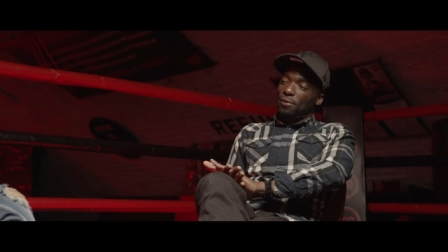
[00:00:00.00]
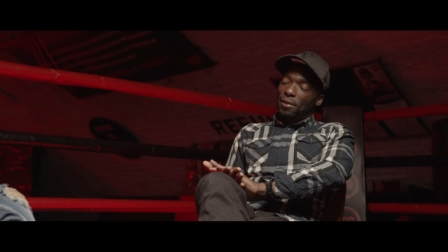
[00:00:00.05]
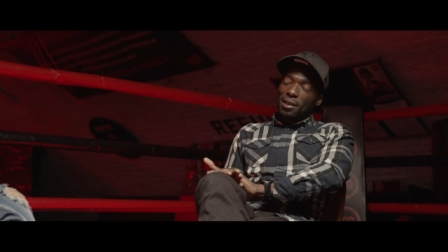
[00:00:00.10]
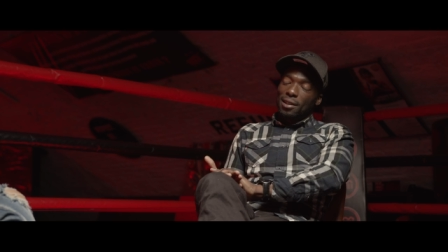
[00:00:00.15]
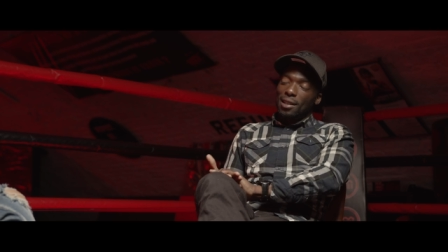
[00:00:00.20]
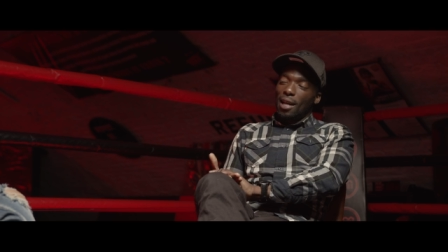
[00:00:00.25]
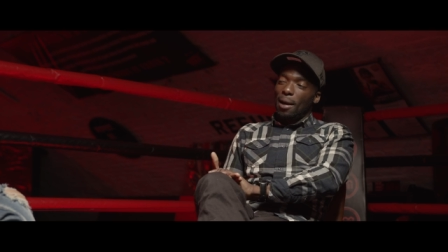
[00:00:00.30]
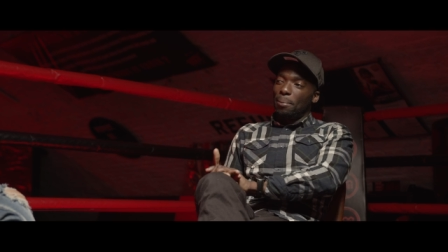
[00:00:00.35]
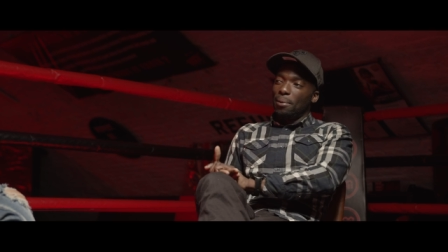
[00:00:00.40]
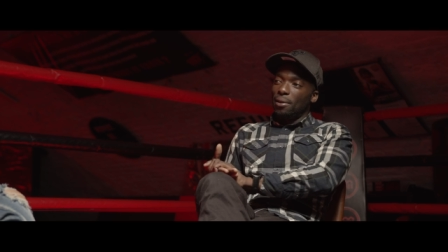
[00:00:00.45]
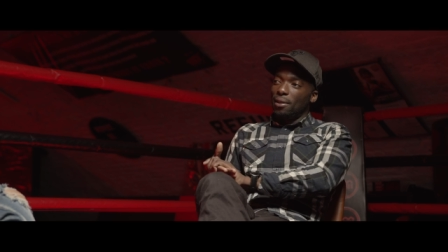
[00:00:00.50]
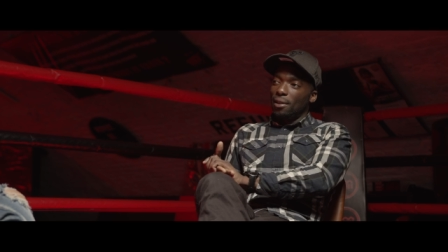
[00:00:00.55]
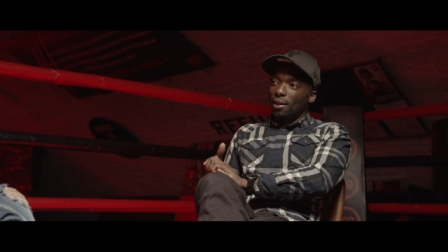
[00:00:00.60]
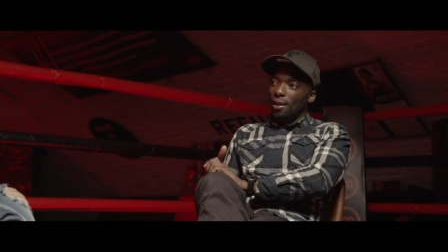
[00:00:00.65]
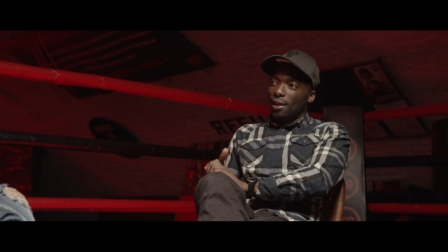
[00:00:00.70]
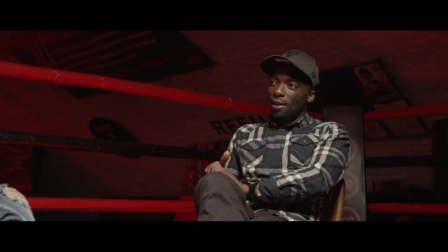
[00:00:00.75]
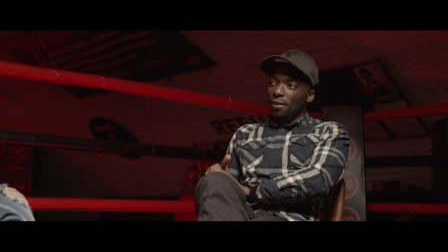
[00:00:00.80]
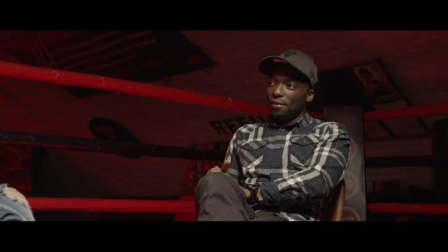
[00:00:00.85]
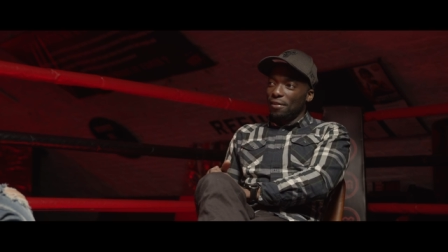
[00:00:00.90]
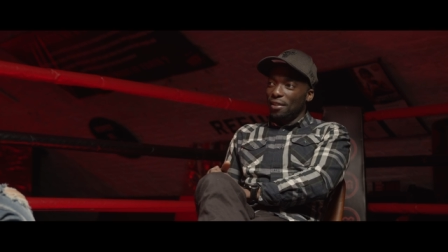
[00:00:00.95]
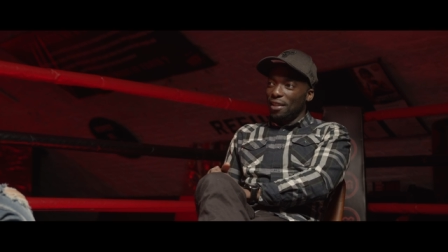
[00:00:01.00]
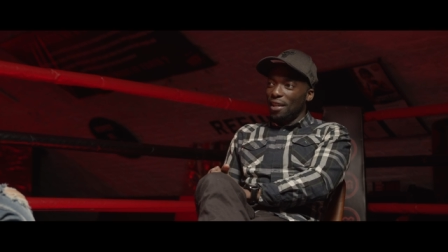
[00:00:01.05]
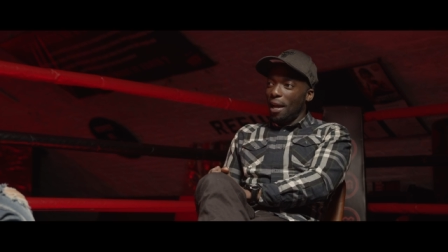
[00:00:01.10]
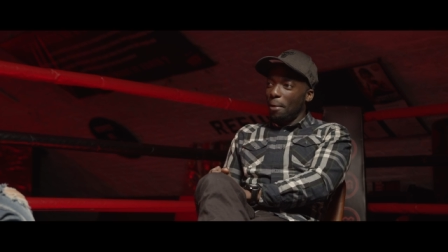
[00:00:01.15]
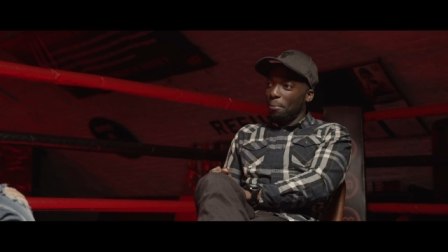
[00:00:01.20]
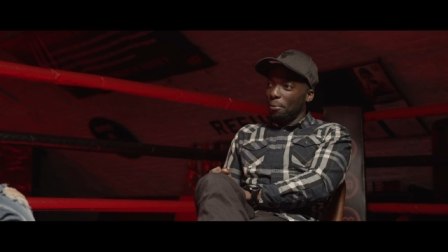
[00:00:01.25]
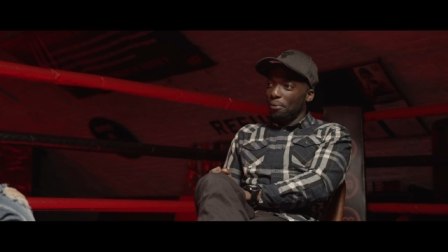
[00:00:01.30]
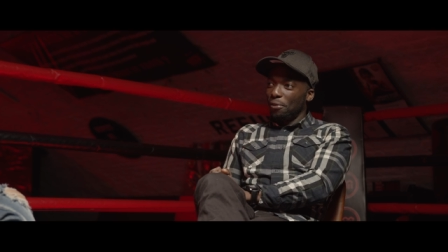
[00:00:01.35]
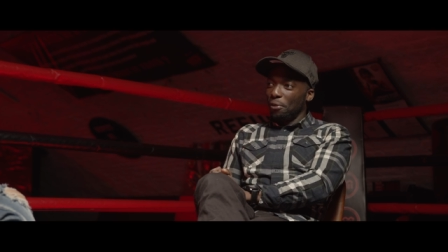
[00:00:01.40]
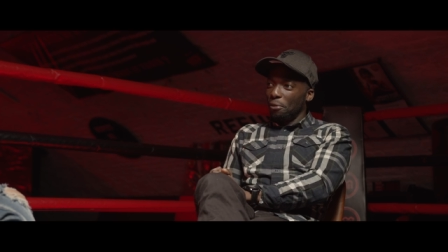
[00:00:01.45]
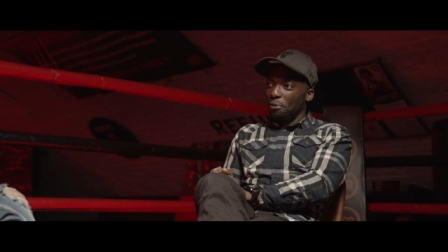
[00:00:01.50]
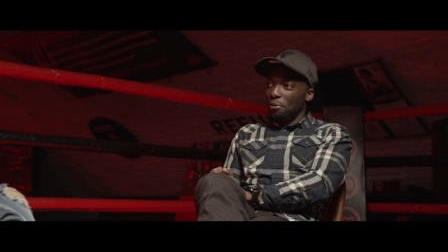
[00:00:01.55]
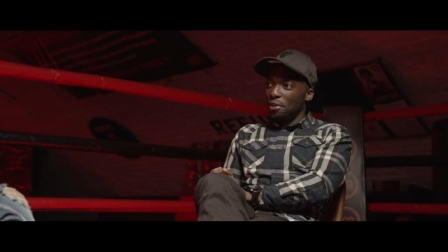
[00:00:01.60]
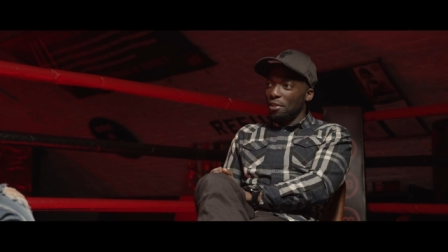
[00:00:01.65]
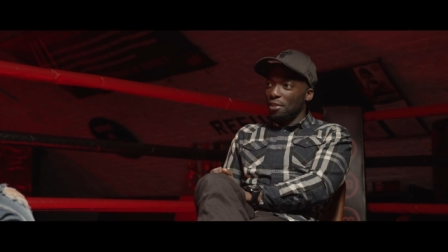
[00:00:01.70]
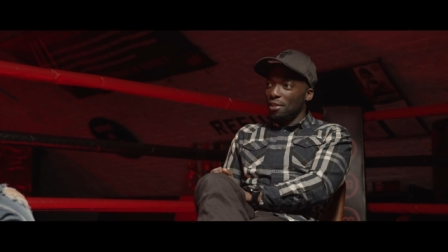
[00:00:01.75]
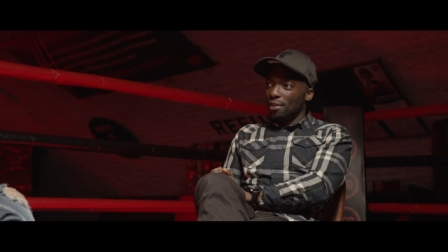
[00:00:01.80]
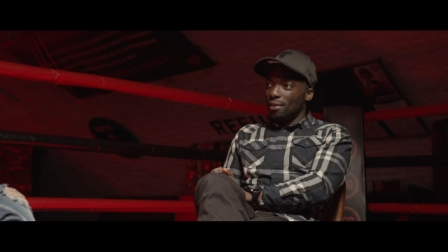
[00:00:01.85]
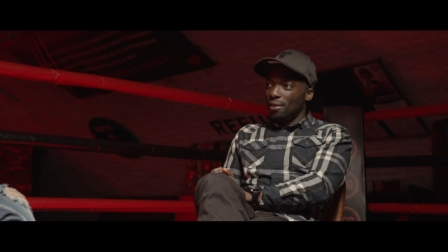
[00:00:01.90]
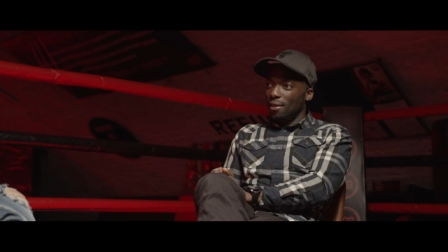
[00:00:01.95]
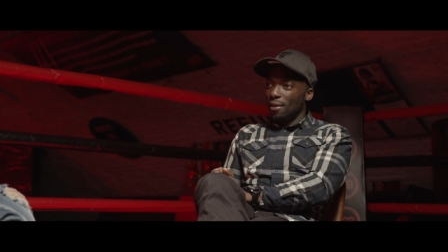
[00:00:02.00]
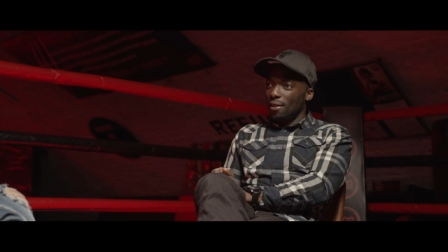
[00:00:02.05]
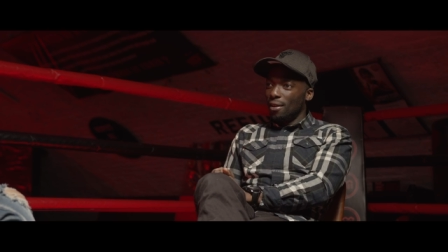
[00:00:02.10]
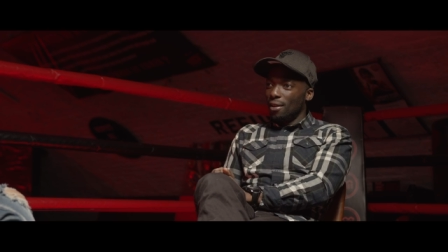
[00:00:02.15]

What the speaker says: Things happen in life. It happened for a reason.